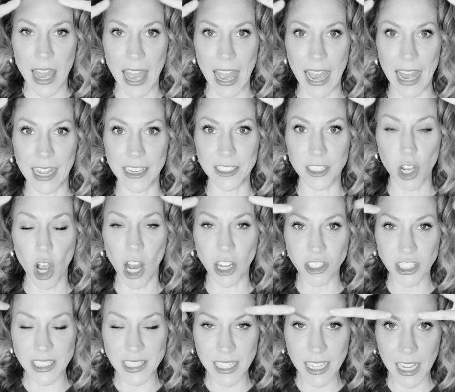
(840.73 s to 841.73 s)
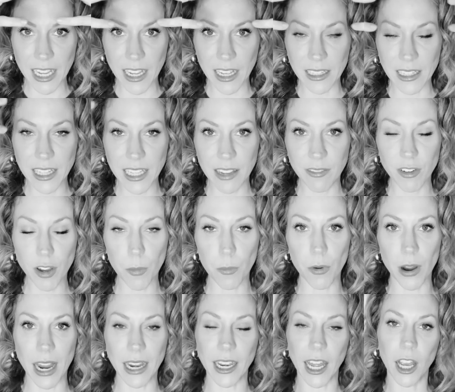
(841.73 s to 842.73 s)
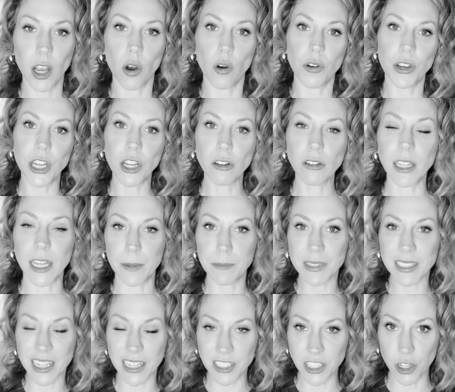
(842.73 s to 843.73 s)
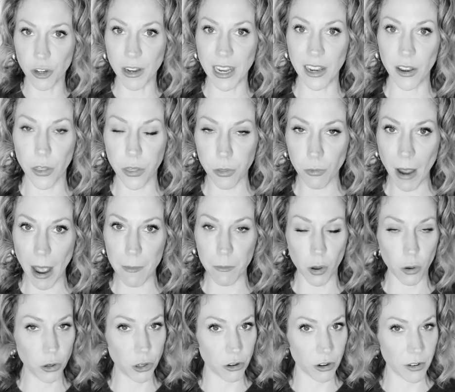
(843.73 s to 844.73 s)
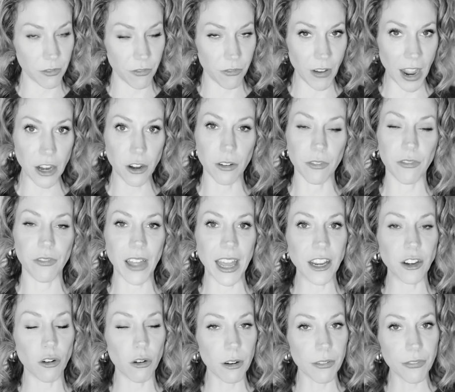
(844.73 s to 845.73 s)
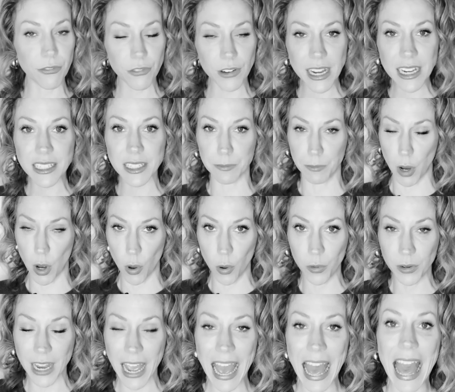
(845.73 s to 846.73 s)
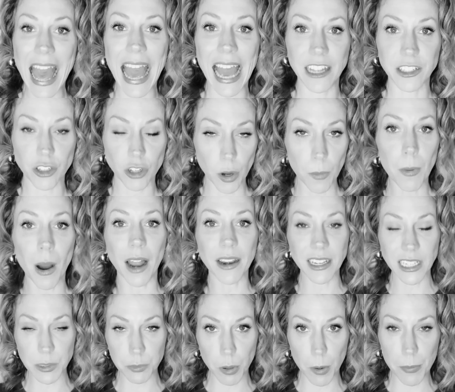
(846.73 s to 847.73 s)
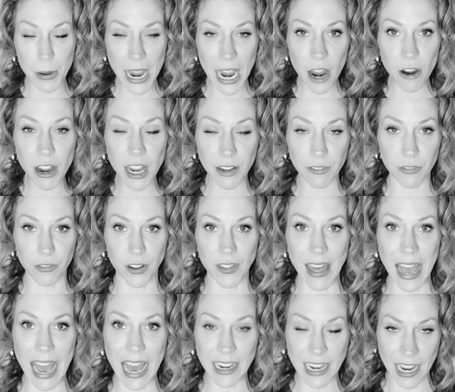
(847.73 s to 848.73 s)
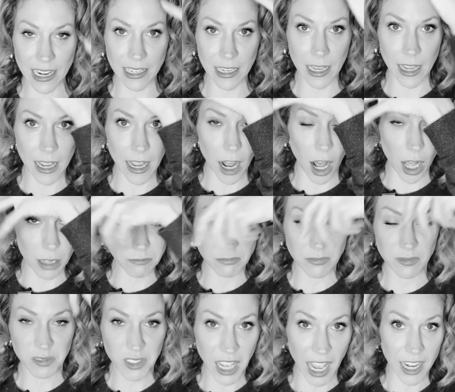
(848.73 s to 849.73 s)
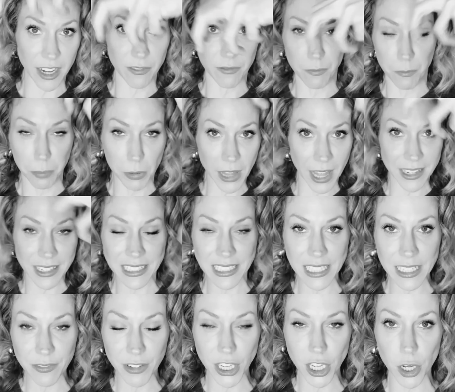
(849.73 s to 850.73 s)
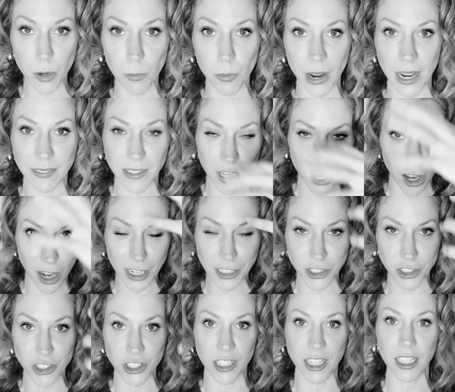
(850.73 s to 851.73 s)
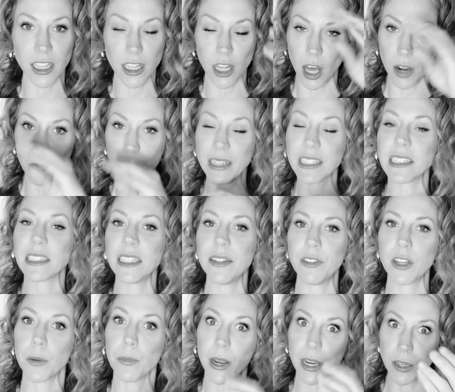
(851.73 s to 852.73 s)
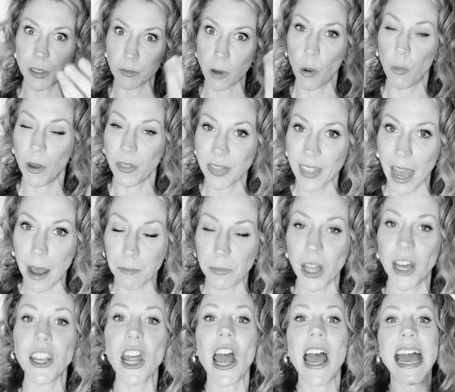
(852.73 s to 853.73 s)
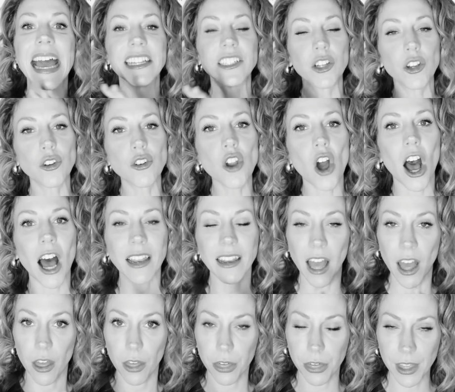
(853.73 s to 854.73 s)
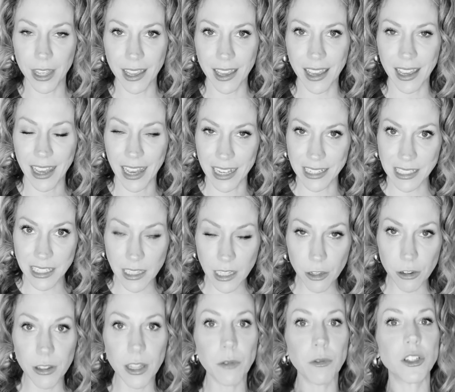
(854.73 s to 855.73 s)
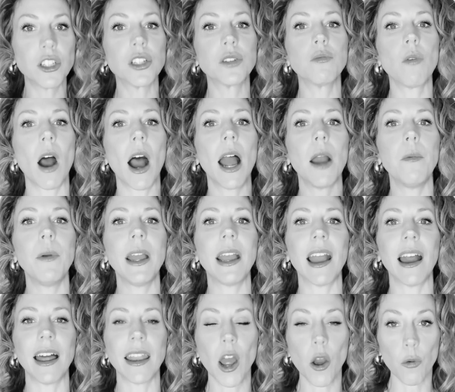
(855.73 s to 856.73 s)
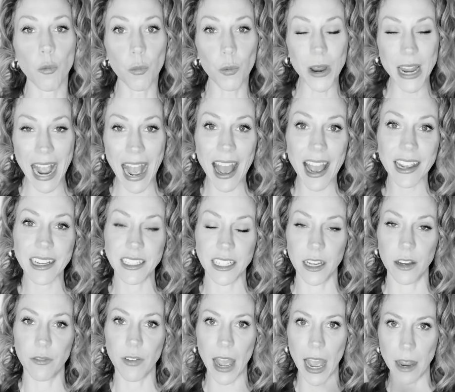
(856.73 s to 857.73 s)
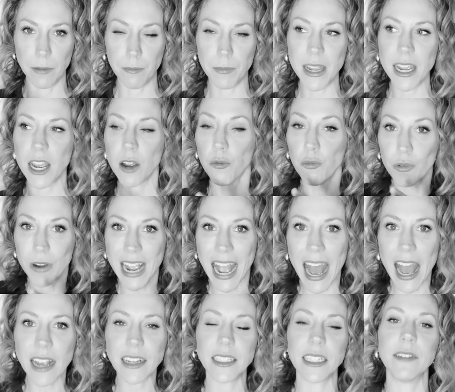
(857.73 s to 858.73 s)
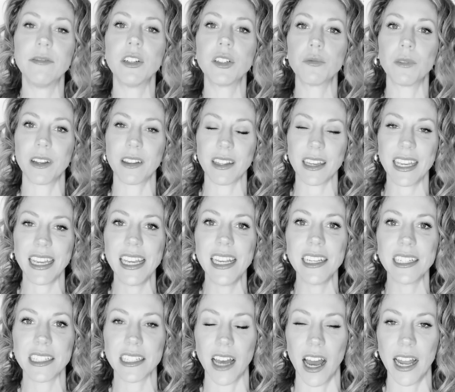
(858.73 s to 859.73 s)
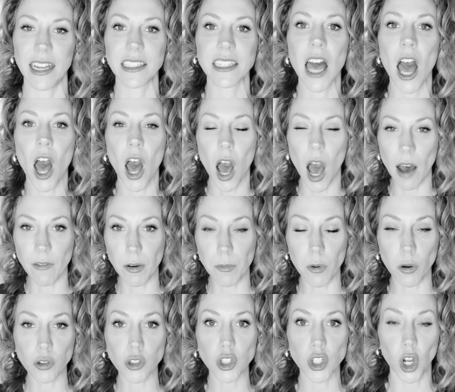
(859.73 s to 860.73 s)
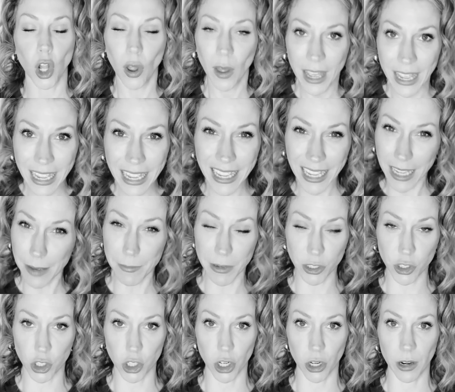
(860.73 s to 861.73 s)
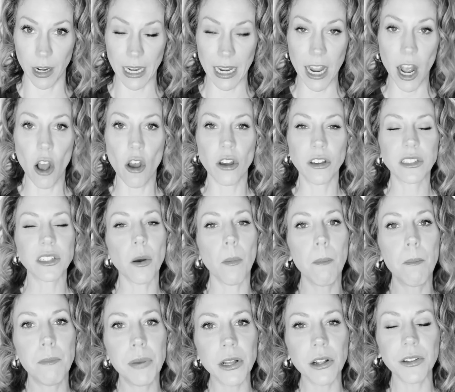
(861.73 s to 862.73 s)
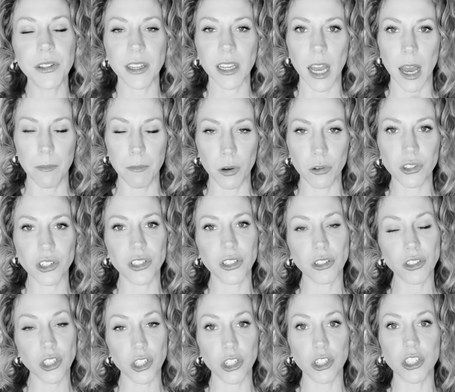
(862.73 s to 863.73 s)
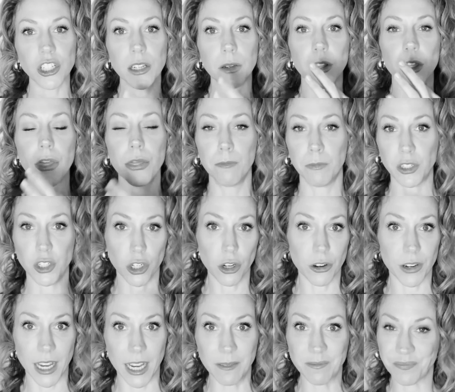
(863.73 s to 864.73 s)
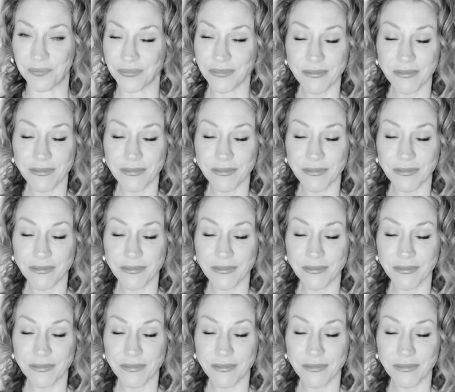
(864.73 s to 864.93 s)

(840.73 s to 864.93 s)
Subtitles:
and conscious thinking, leave your brain and go to your limbs, because you're in threat mode. You're in fight or flight or freeze mode. And so your body is preparing for that. And the kind of blood is leaving your brain. The oxygen in a lot of ways is leaving your brain as well with that blood. So you're not thinking as clearly, which is why we get reactive. And being reactive is one of the key signs of emotional immaturity. So building emotional maturity,